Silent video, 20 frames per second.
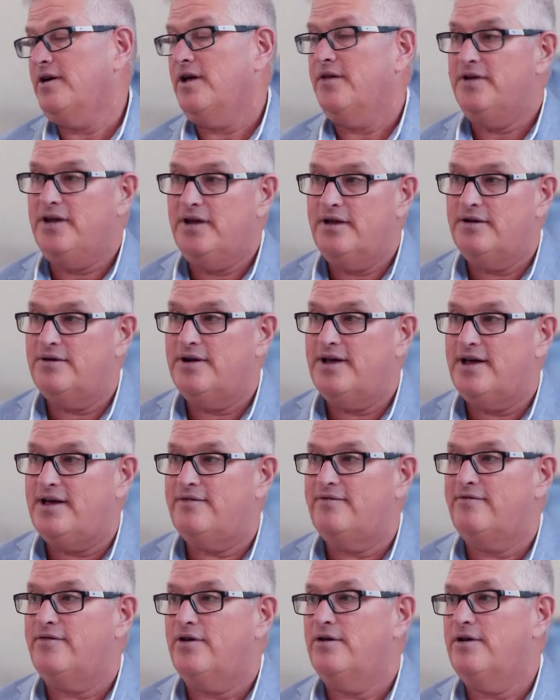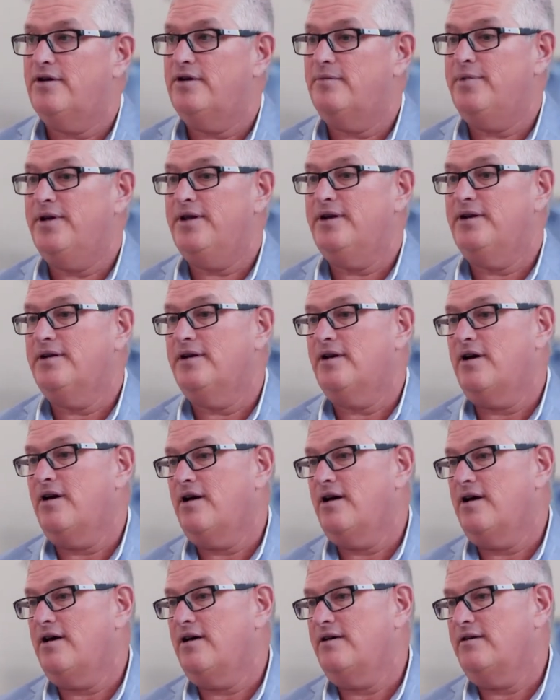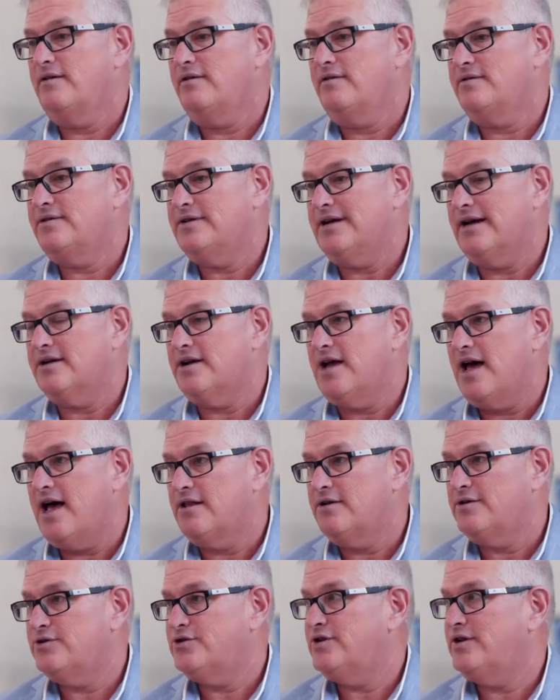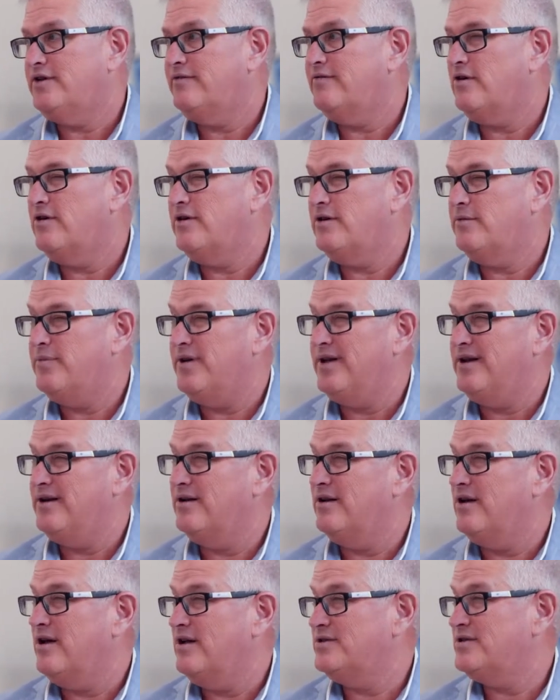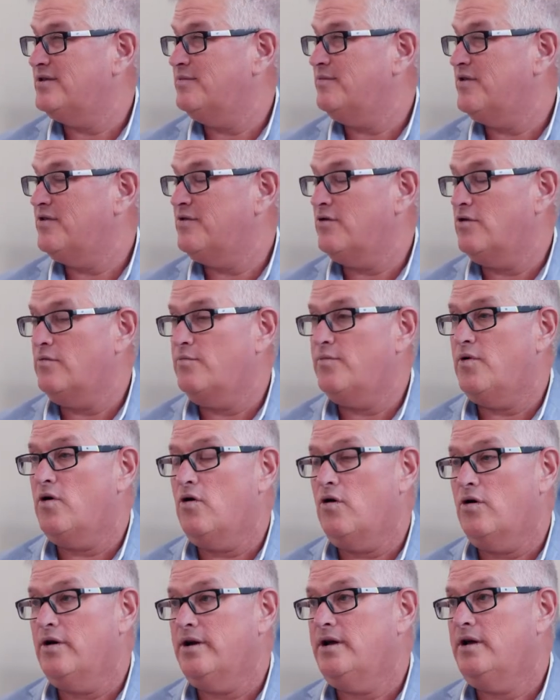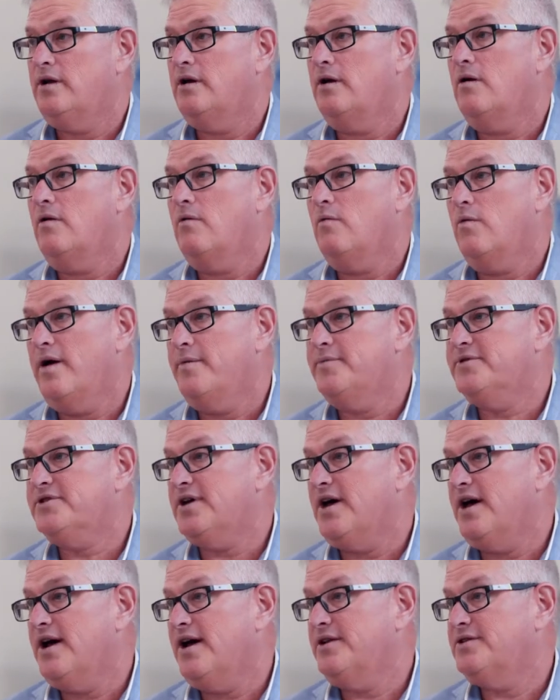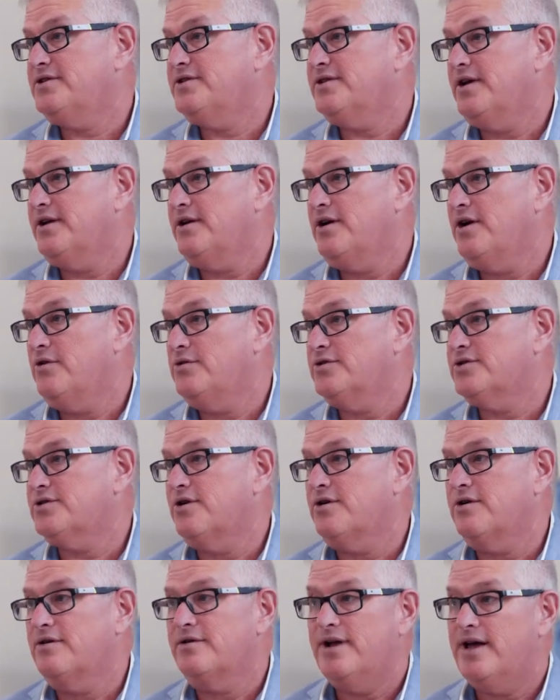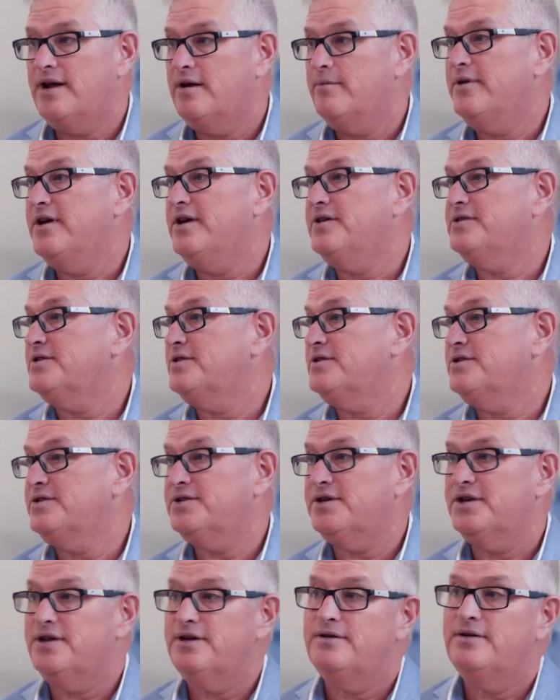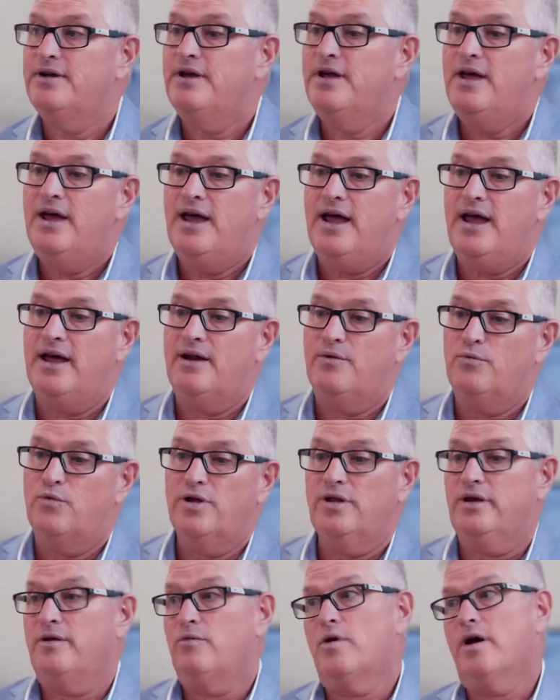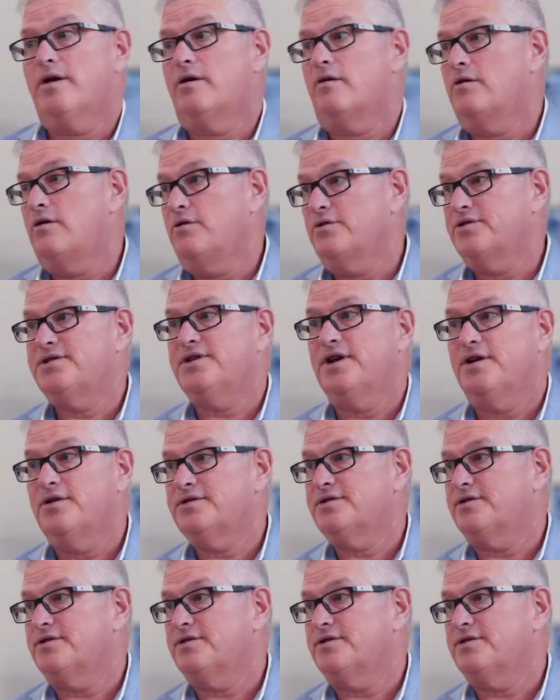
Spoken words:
the internet, very dependent on technology, very dependent on some third-party websites that host our databases and really run our whole sales